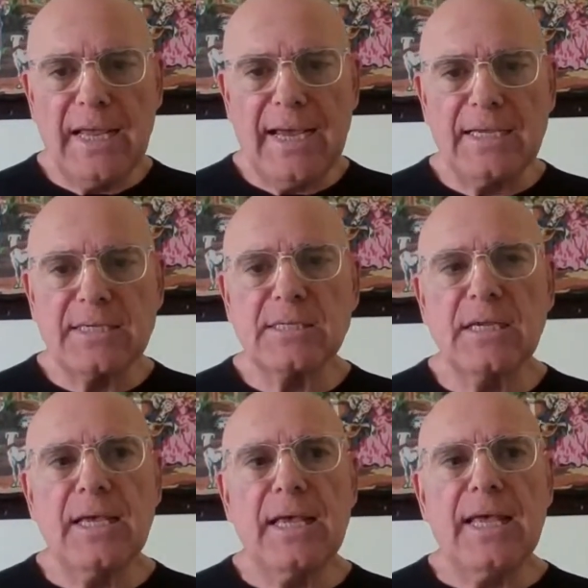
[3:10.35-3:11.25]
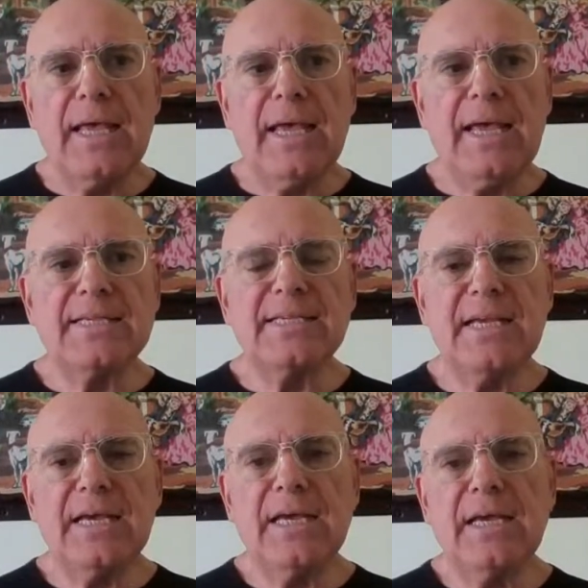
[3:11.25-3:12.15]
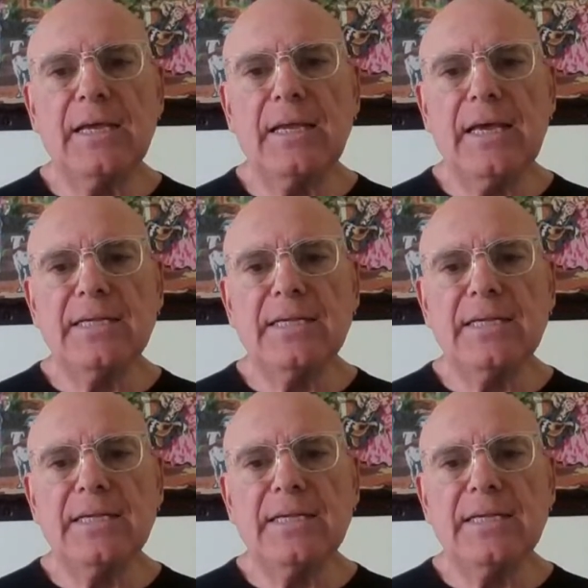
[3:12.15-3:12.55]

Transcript: less as an